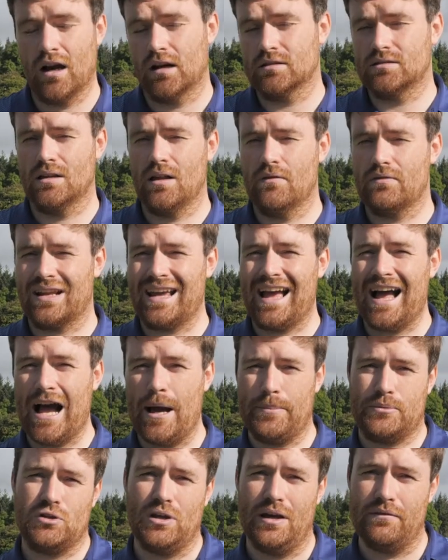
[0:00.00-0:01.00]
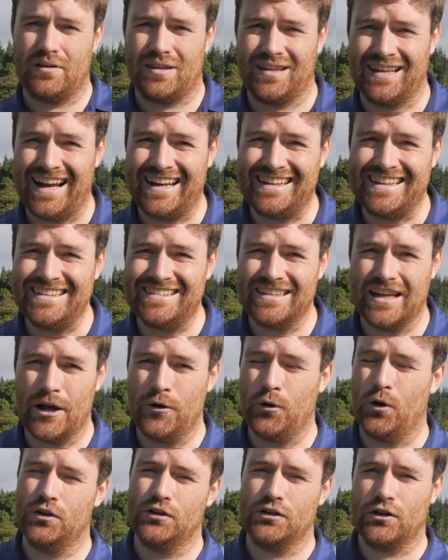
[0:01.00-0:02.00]
are delivering absolutely everything I need
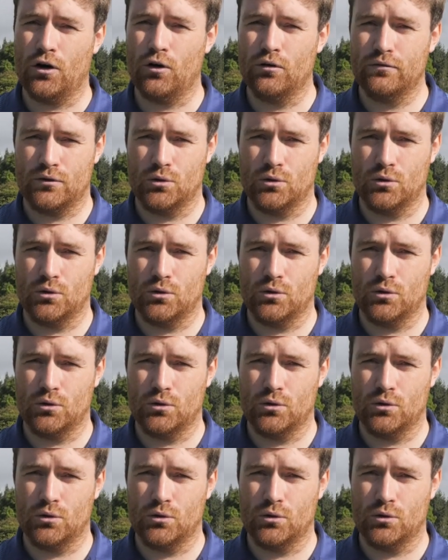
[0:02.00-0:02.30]
out on the golf